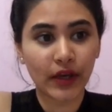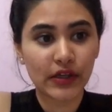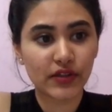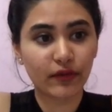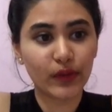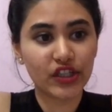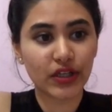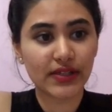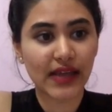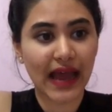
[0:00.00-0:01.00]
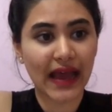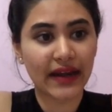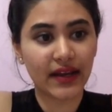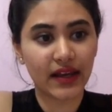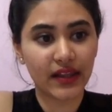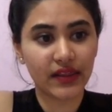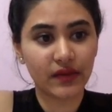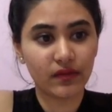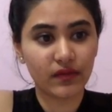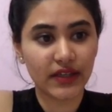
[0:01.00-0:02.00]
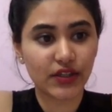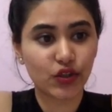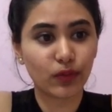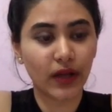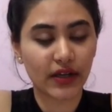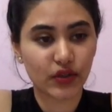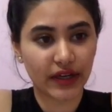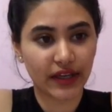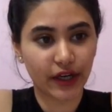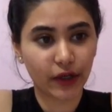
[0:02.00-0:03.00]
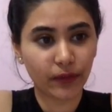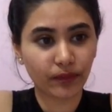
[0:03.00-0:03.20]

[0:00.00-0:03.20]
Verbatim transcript: so if we just had these two blocks right here,